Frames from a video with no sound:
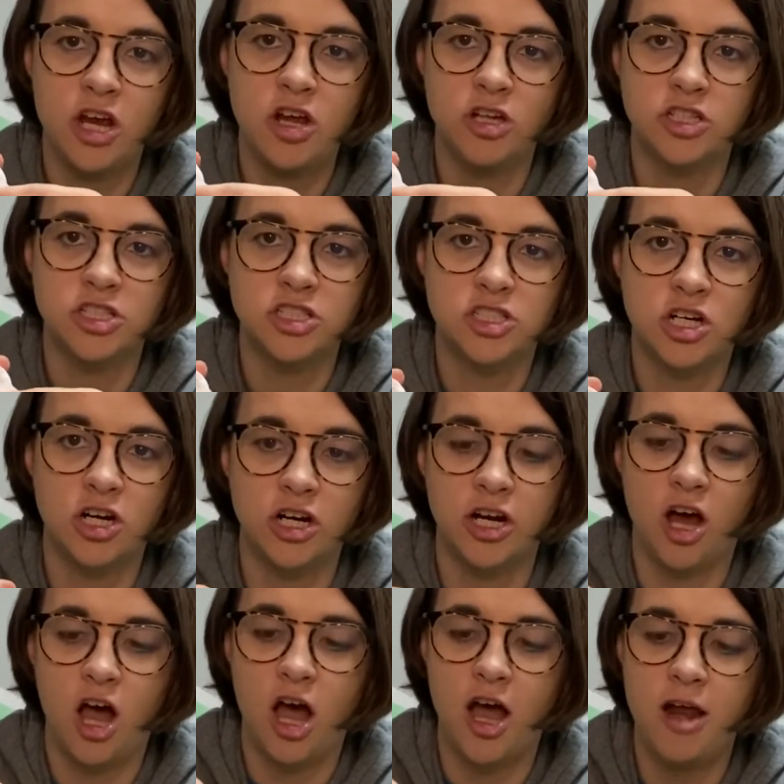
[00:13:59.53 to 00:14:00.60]
You'll just turn it
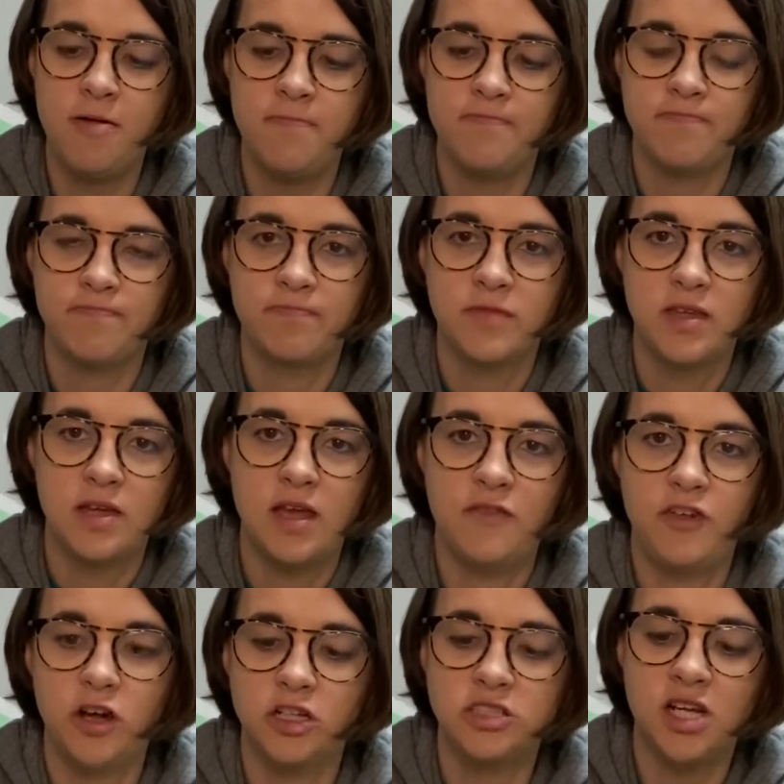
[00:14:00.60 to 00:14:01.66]
on. If
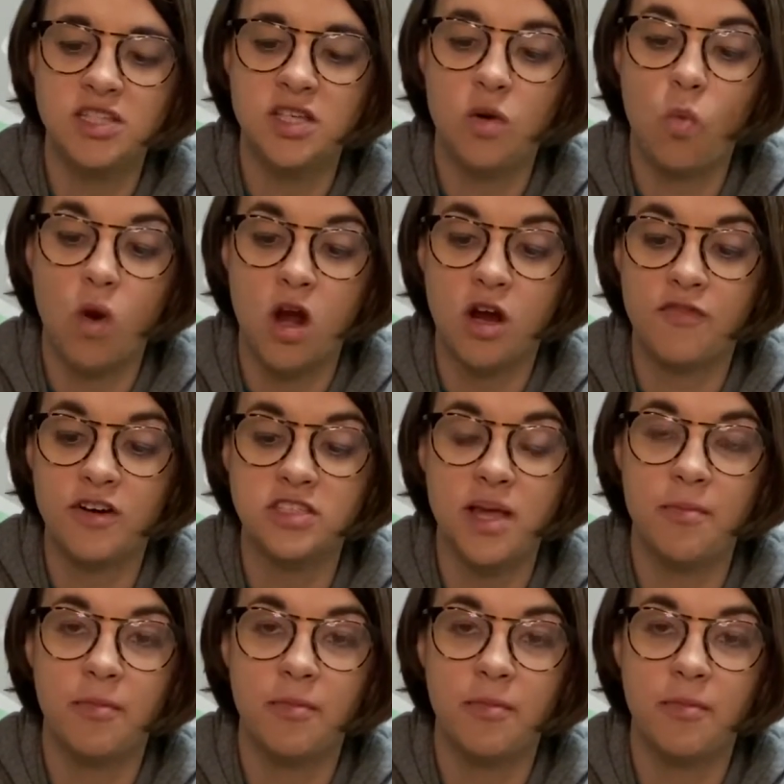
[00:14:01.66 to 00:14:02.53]
yours doesn't work for some